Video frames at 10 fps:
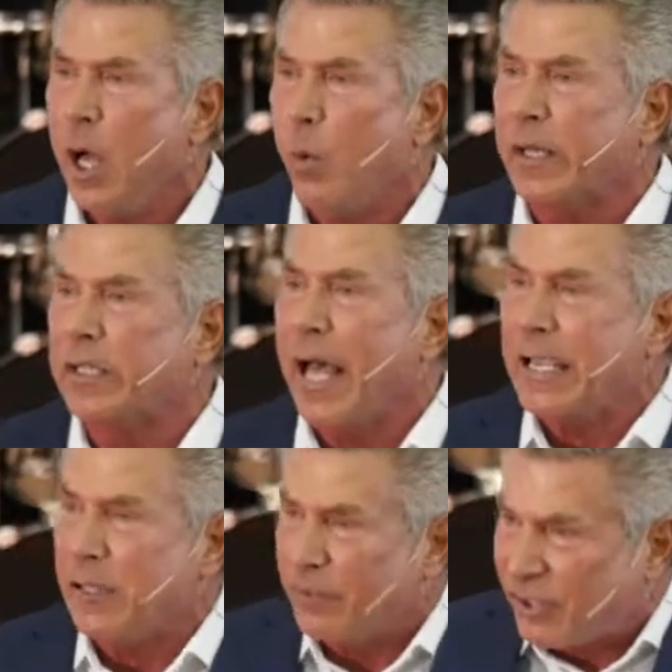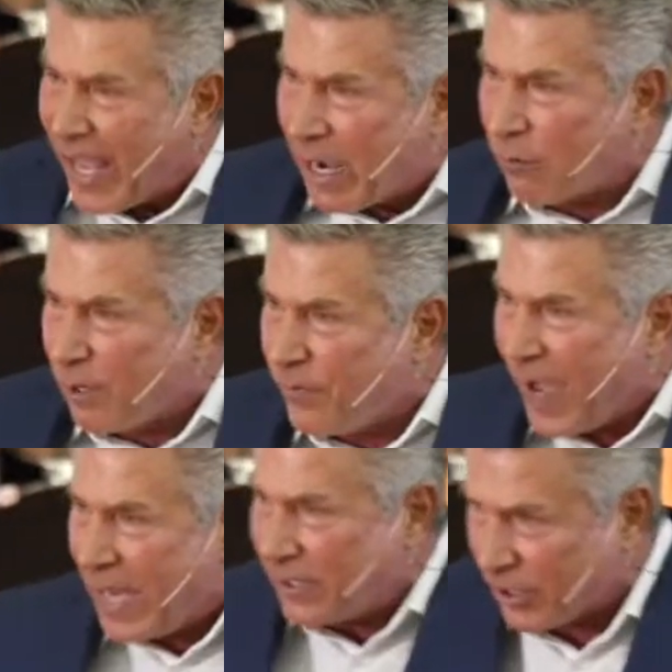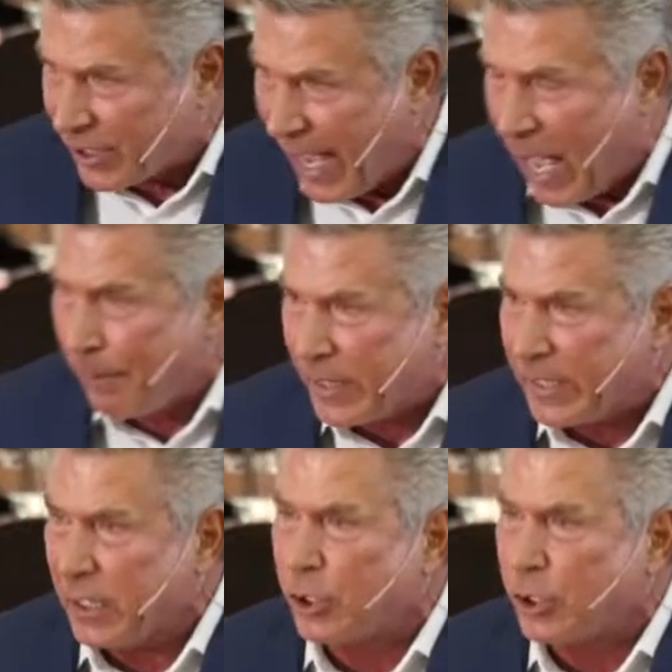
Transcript: what kind of sacrifice is happening